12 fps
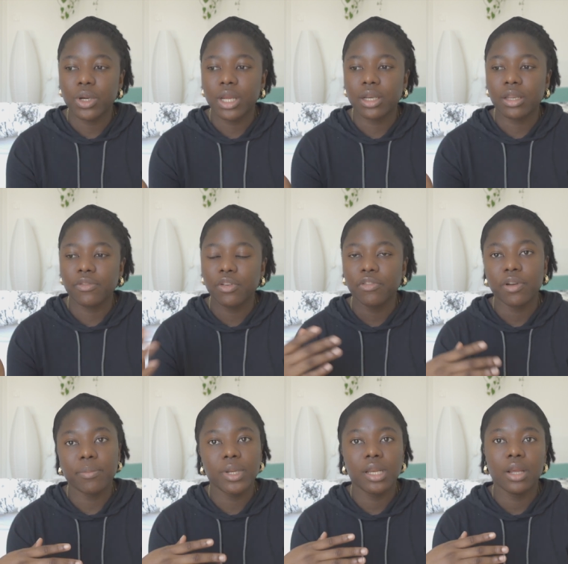And if you're
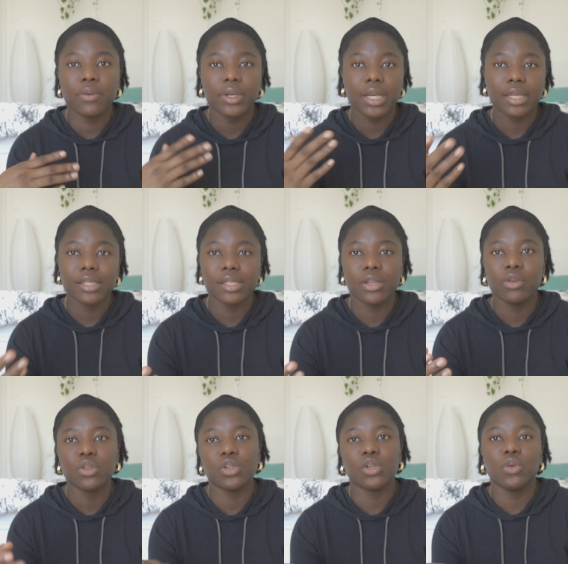familiar with like
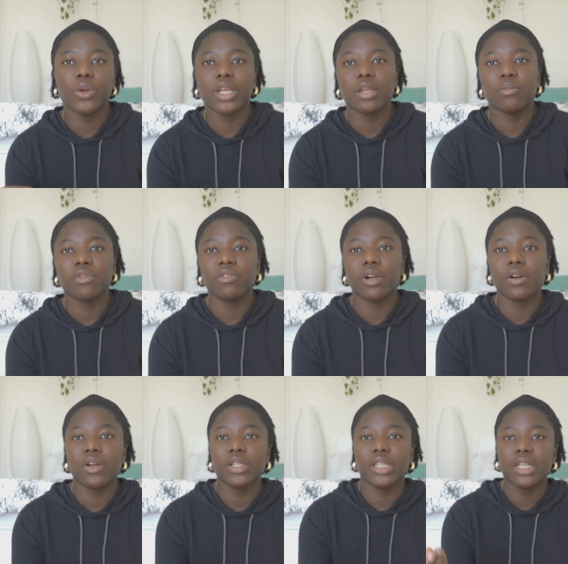snails, you know when they move
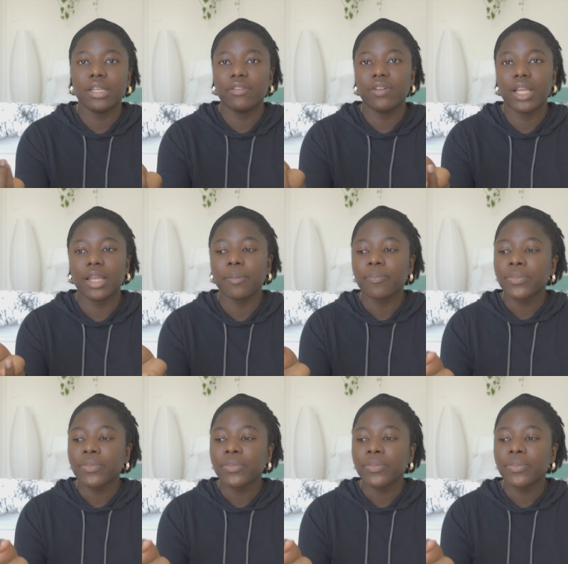around they leave like